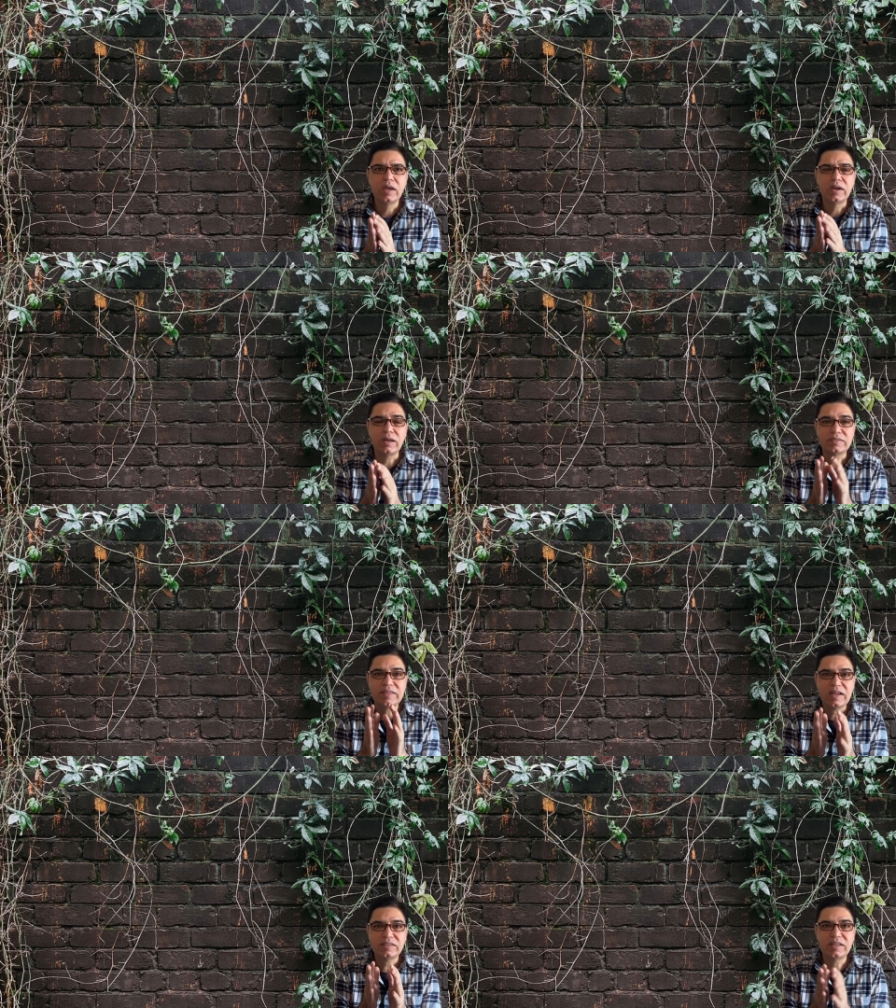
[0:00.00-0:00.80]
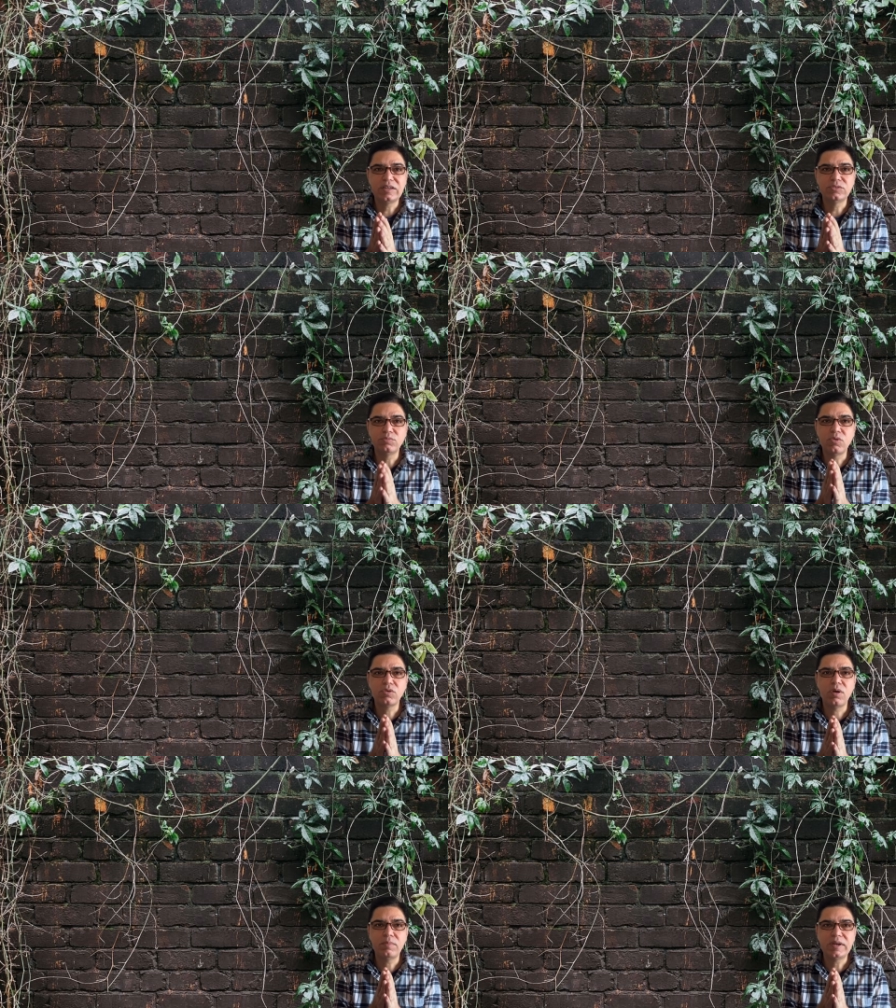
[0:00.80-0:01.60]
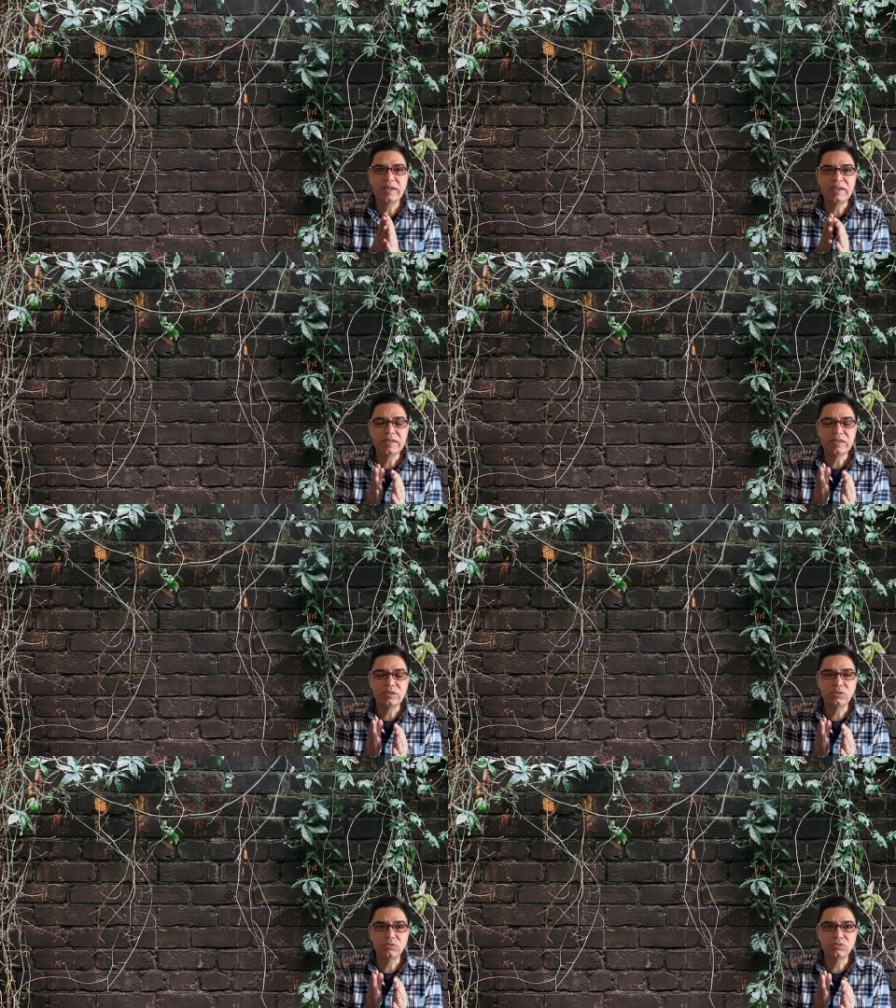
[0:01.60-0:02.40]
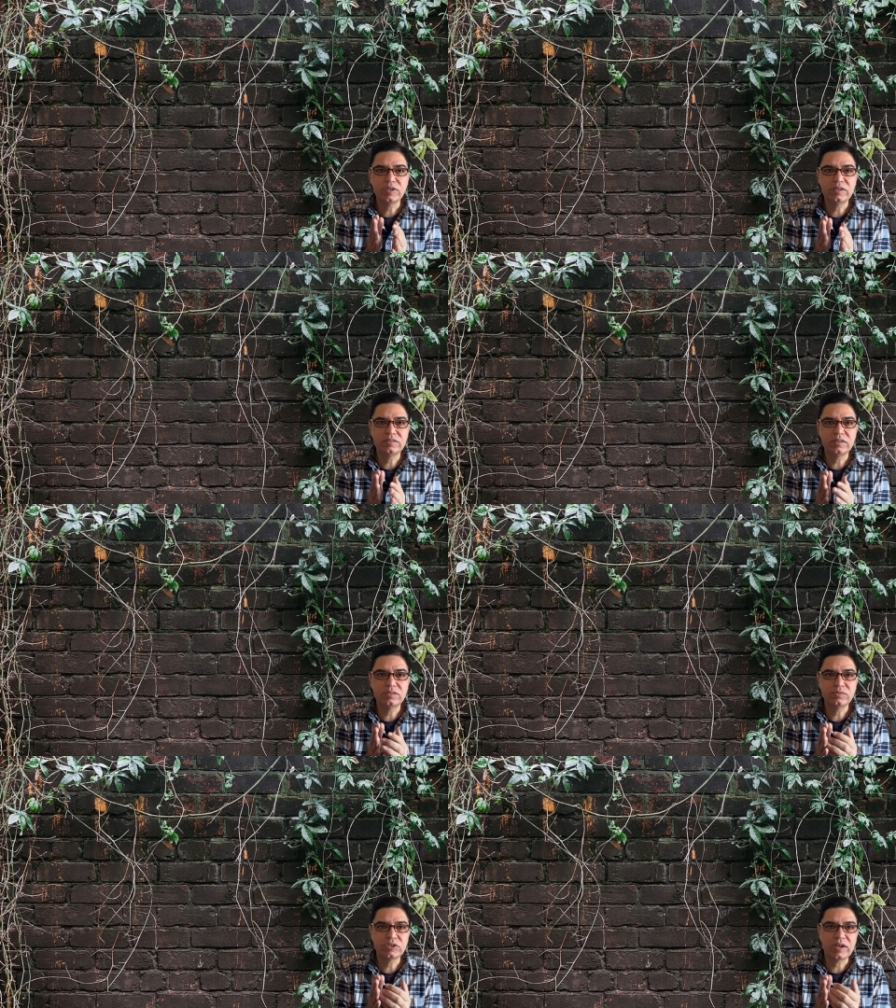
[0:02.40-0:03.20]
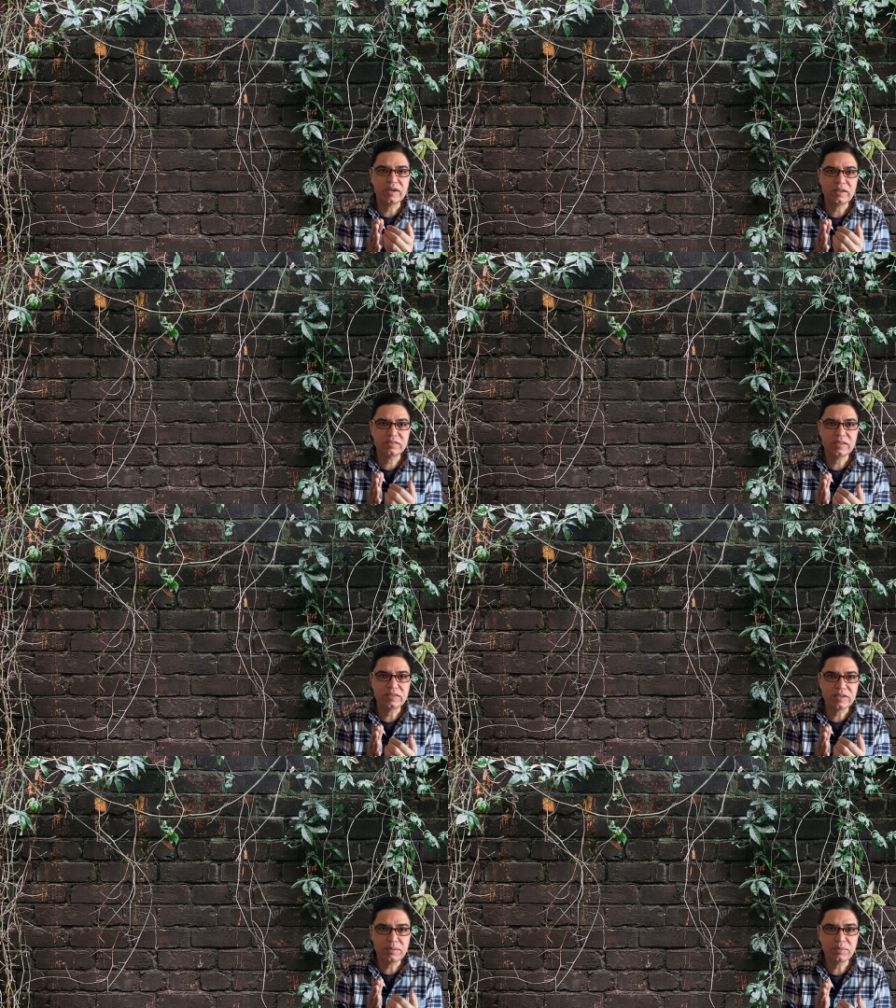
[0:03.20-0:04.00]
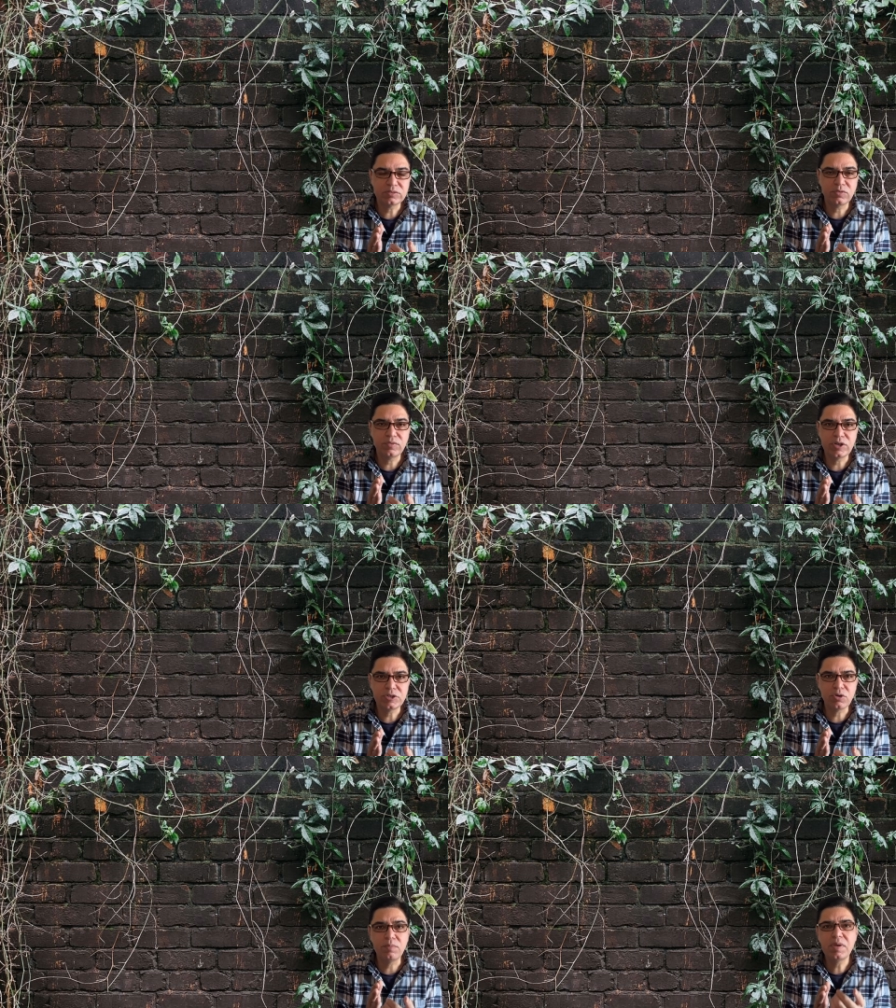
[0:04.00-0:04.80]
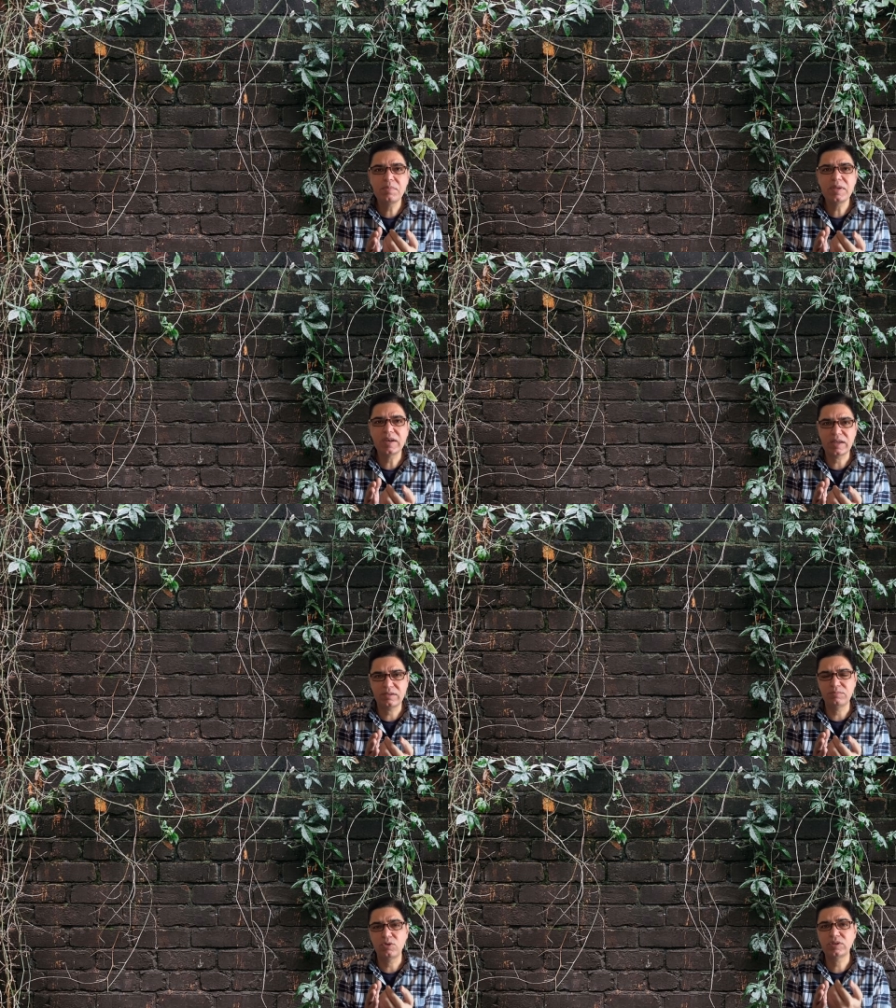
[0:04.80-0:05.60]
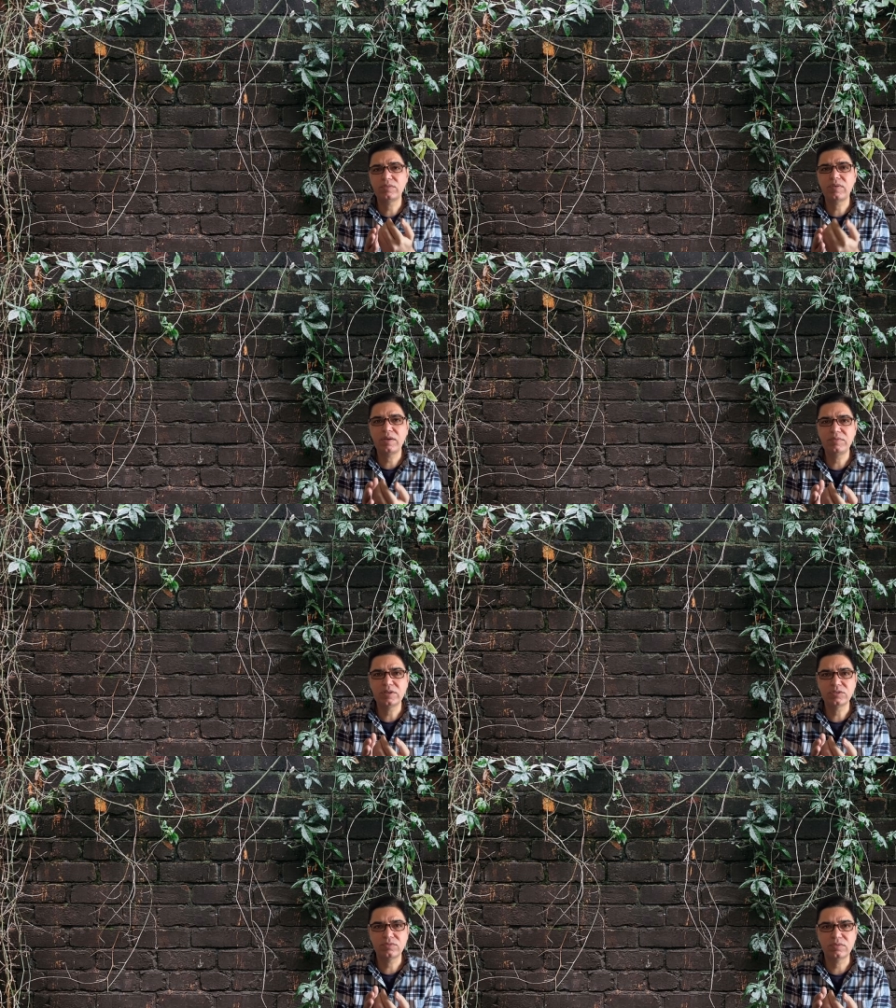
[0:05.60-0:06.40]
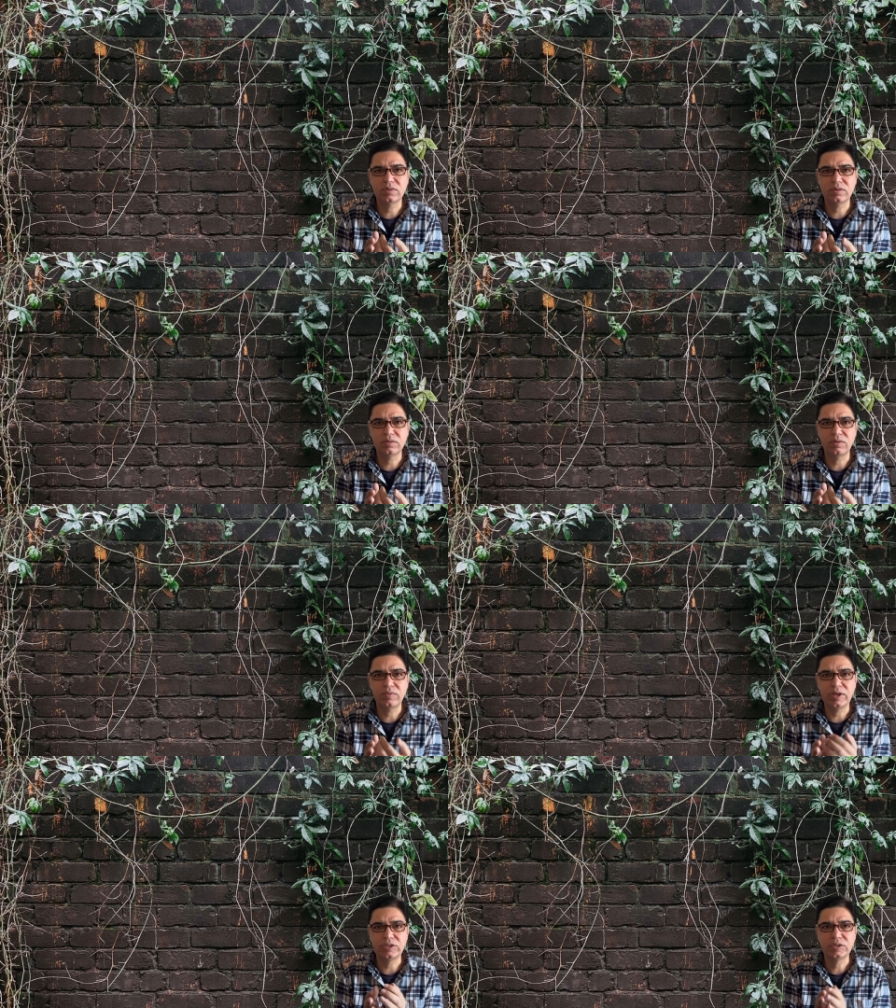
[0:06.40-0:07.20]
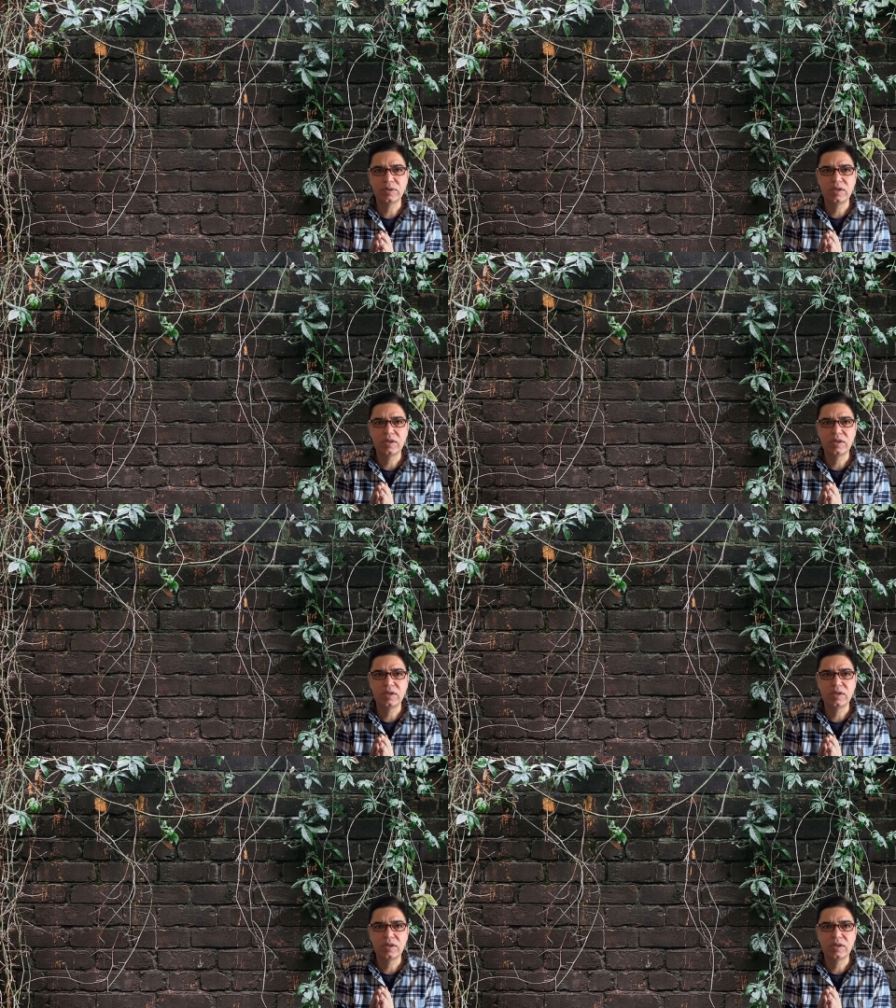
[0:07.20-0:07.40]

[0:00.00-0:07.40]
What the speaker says: Now, that thing is more common in those cases which are less than 3 months of age or maybe like more than 5 years of age,